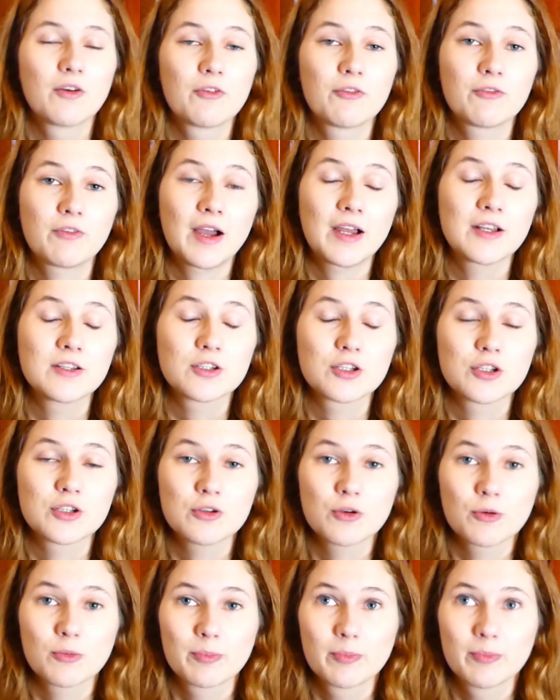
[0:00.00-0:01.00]
find
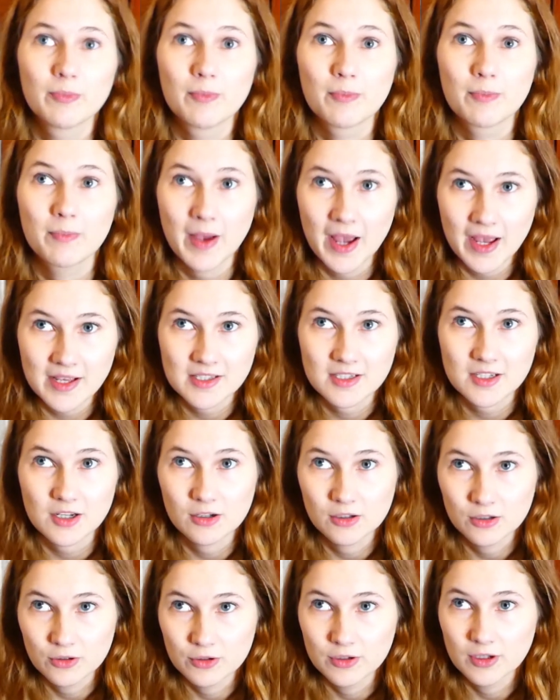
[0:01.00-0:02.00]
your best
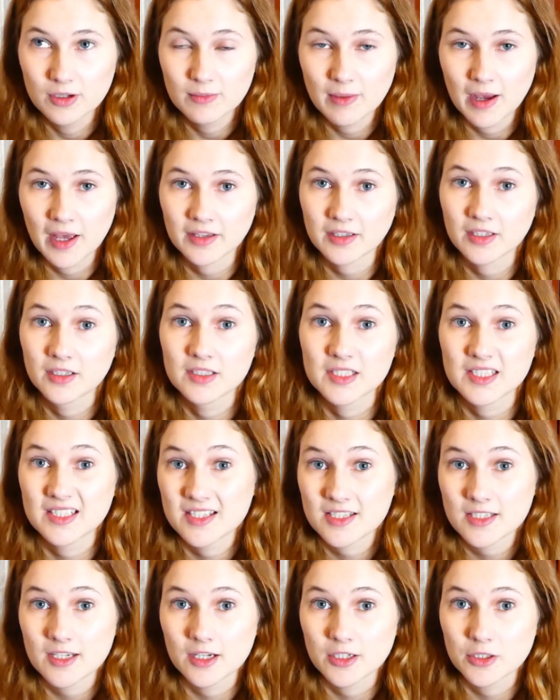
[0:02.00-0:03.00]
learning method and
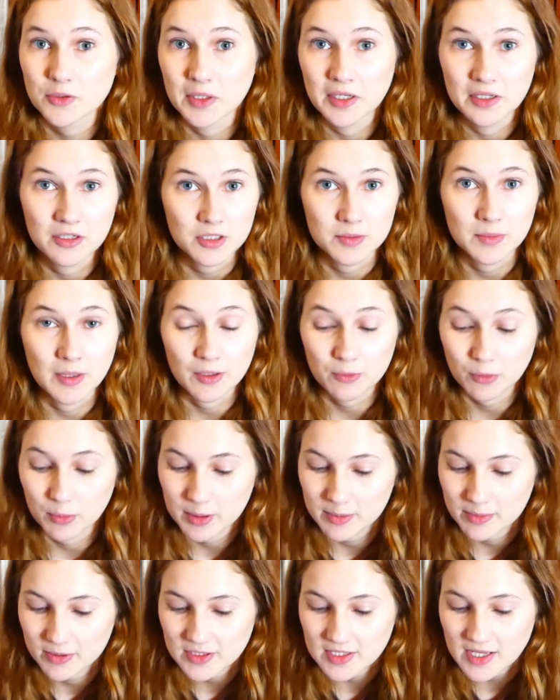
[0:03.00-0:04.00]
stick to it no matter what
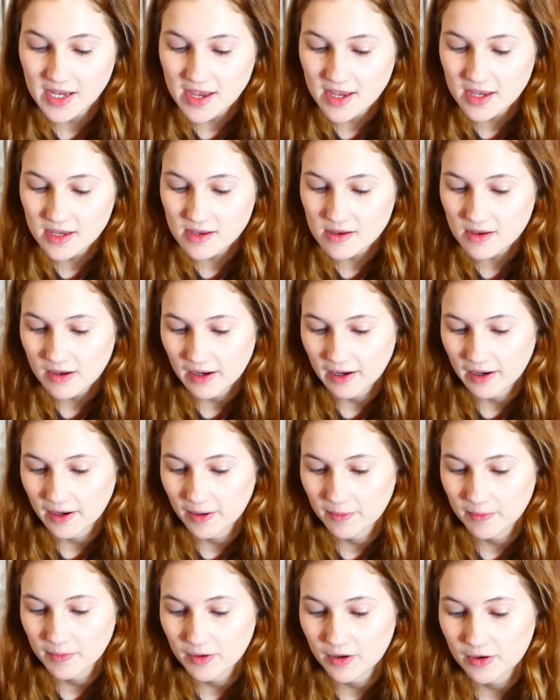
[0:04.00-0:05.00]
people say
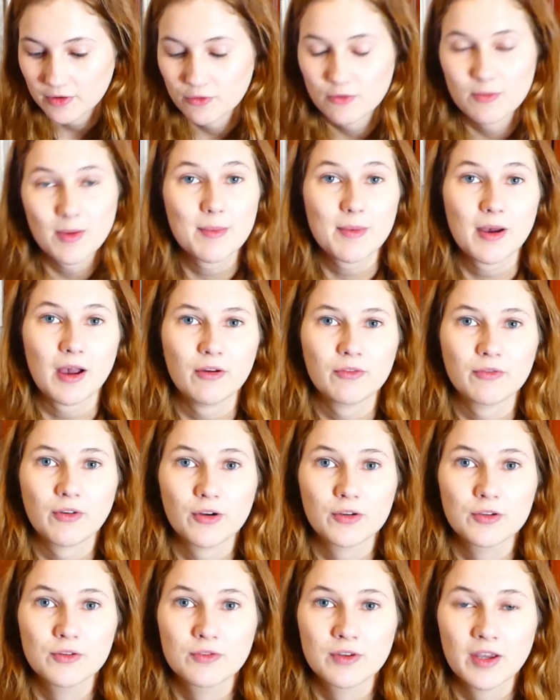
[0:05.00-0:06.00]
um, and remember how
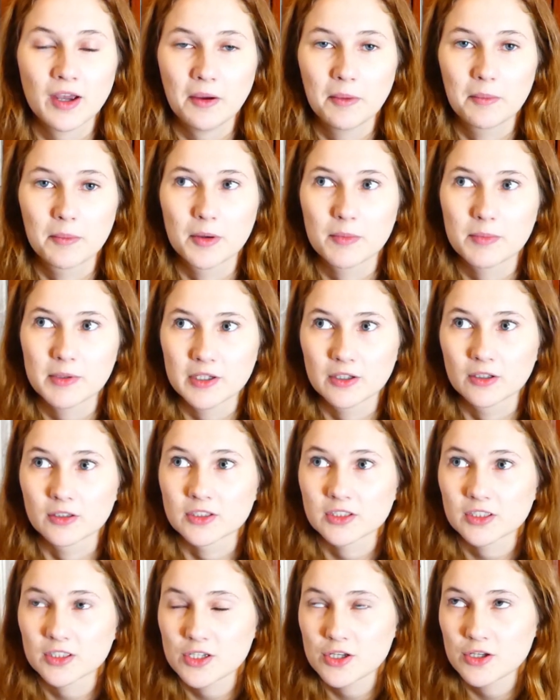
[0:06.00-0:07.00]
far you've come
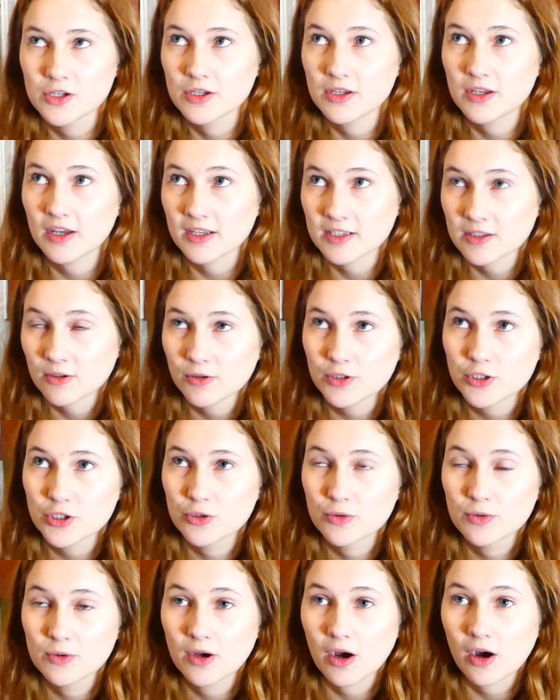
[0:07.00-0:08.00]
because you, as long as
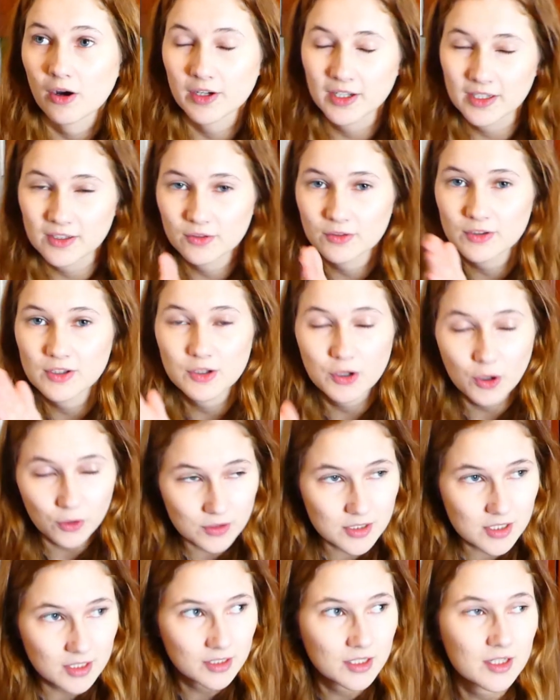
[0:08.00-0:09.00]
you are con
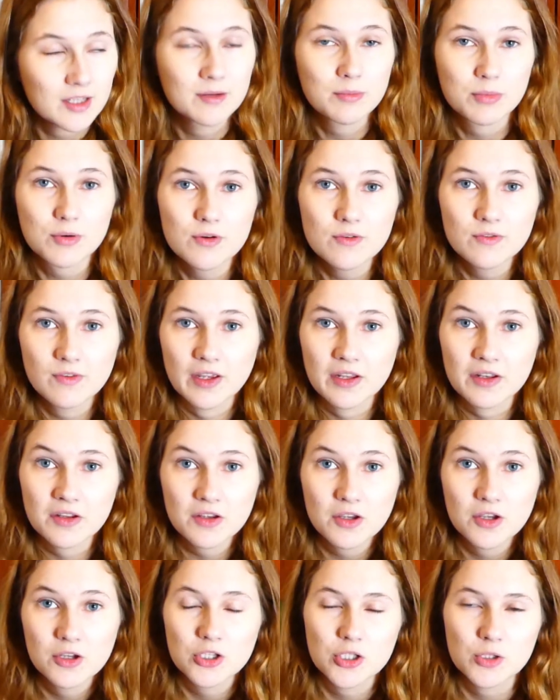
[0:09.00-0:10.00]
constantly improving
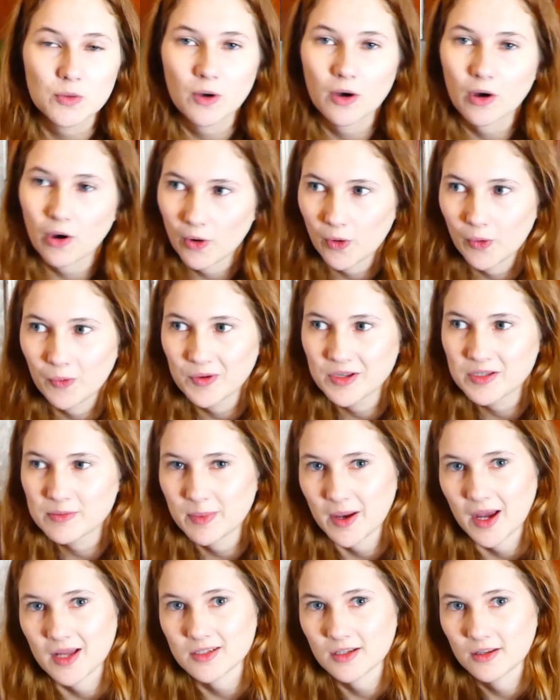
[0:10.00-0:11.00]
you are always
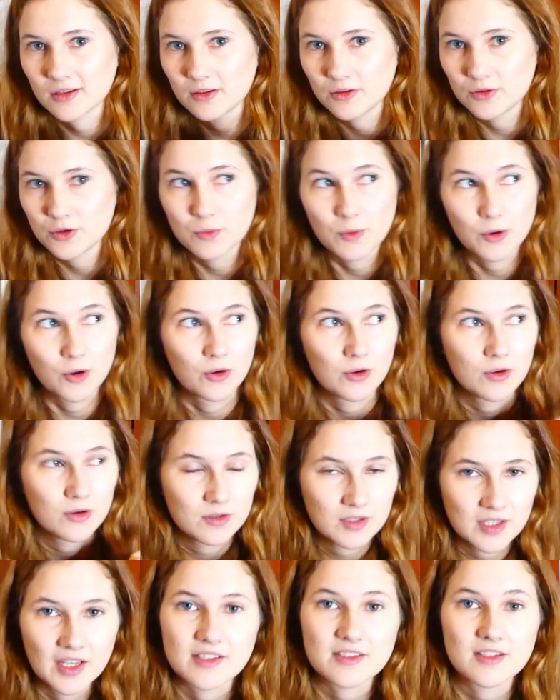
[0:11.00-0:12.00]
better than you were
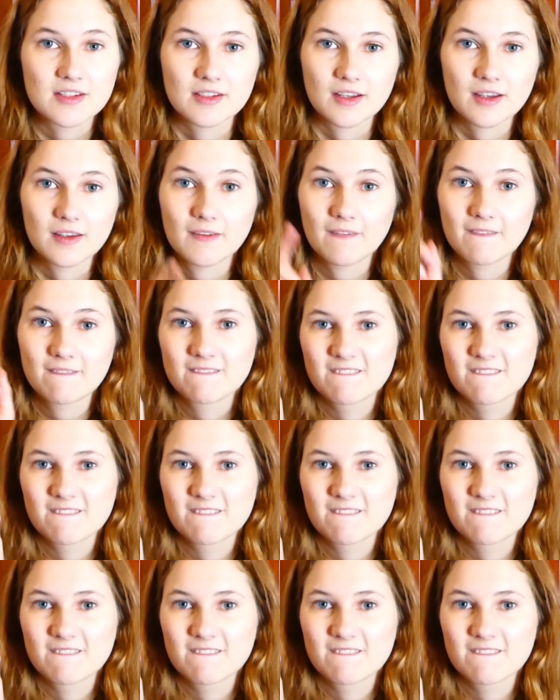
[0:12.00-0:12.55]
yesterday